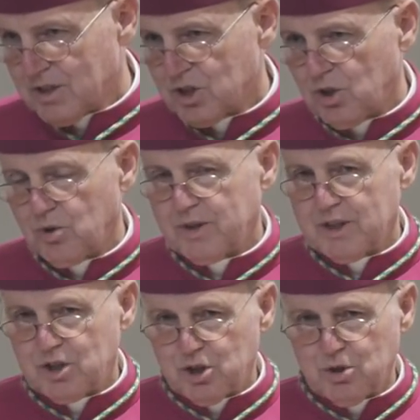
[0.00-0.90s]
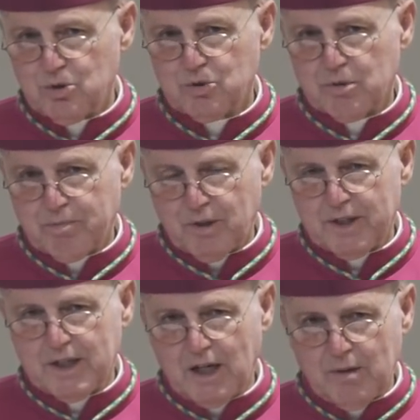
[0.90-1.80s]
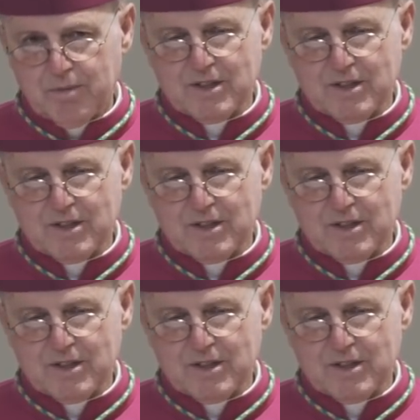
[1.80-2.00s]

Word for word: And so the Jews were putting